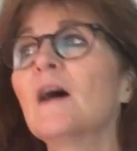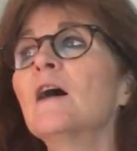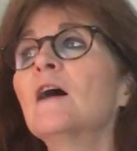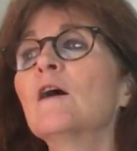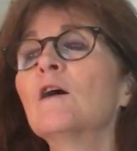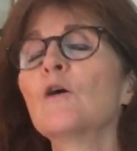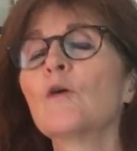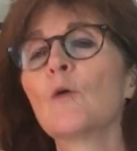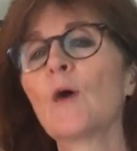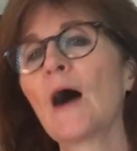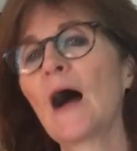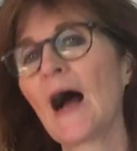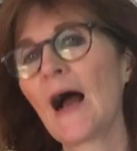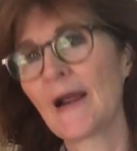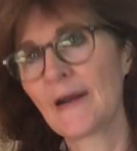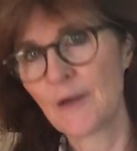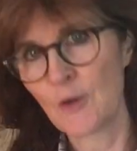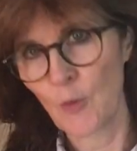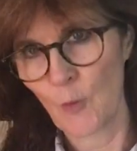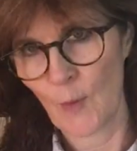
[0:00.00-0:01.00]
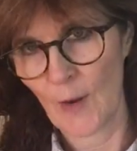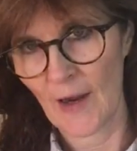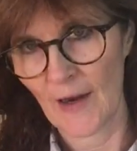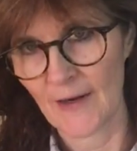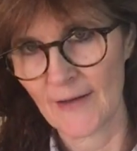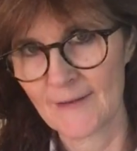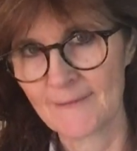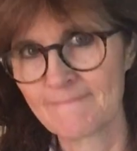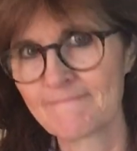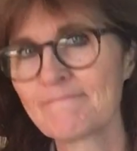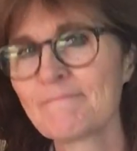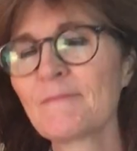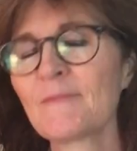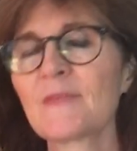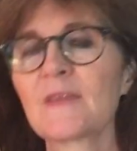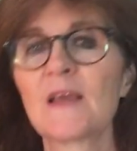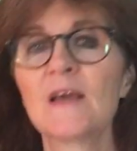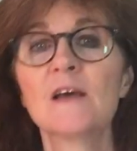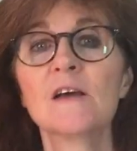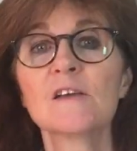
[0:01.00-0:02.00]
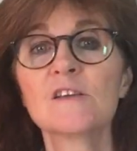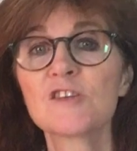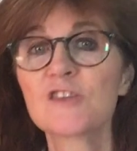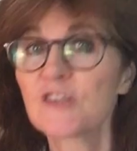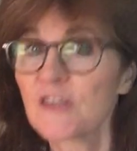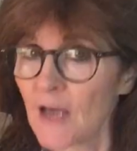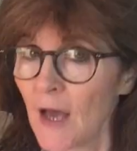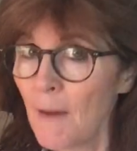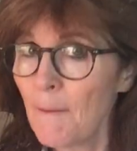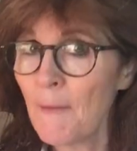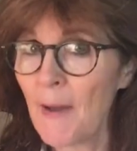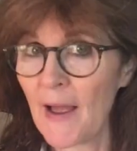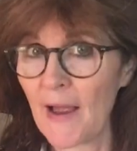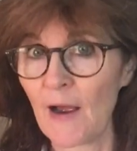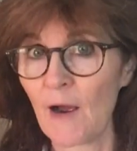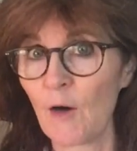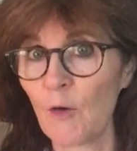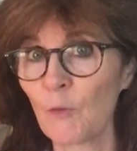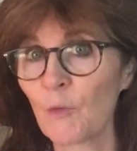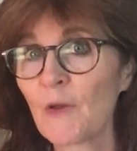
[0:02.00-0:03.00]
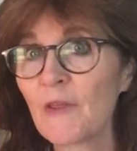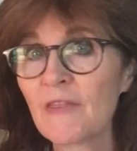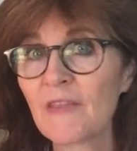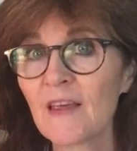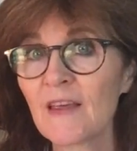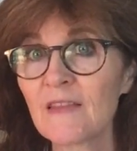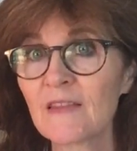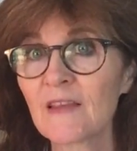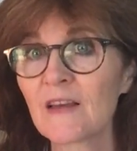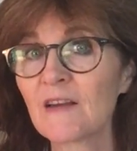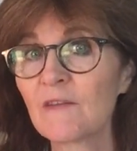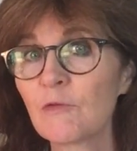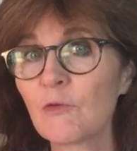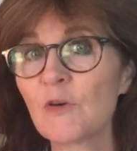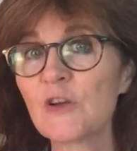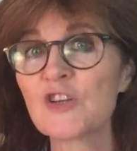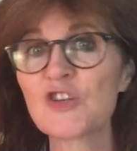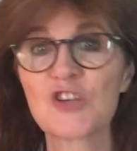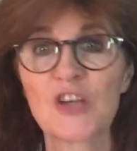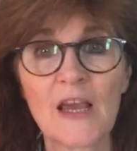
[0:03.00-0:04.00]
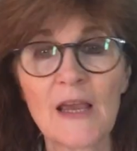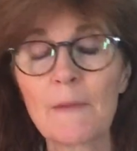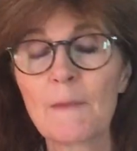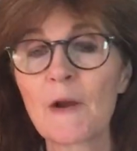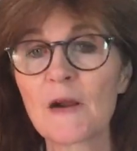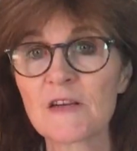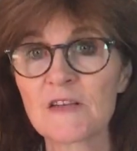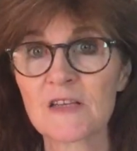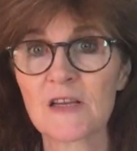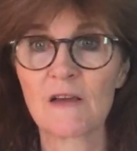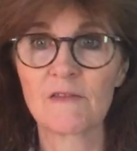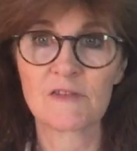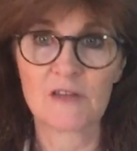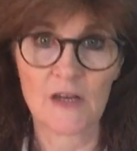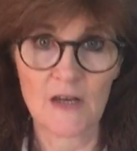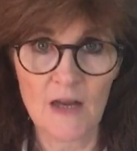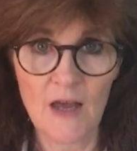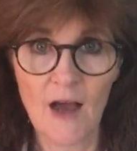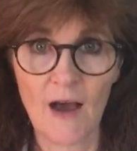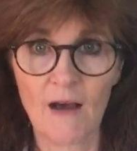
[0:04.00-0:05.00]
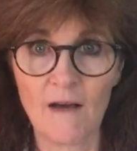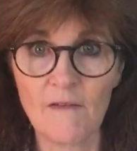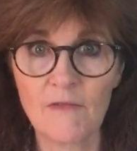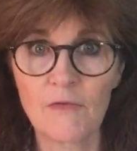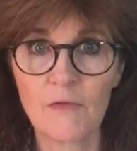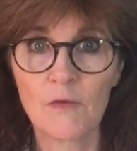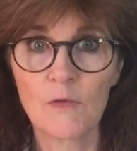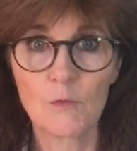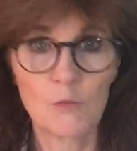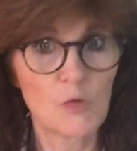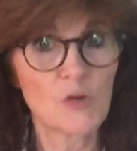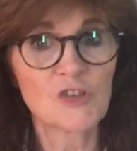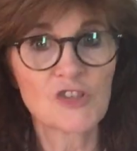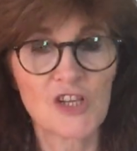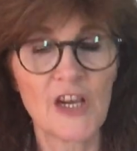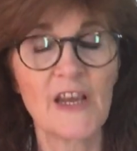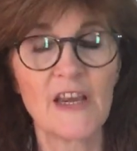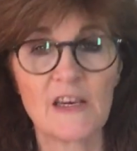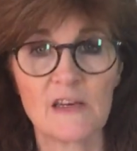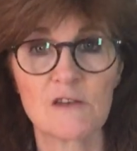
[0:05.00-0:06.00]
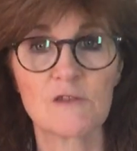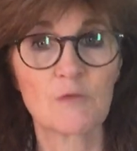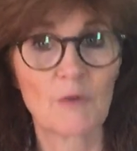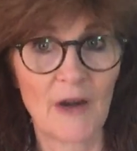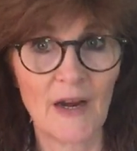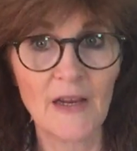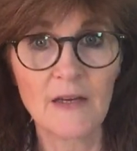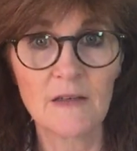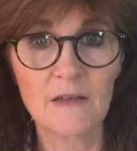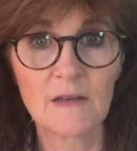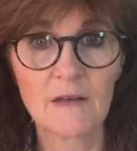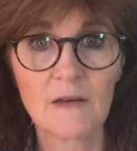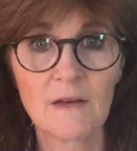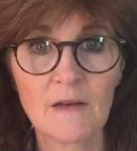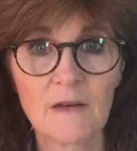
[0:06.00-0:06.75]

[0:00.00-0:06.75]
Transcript: Oh, I know why. Somehow we think that if we shame ourselves enough, we'll change, right?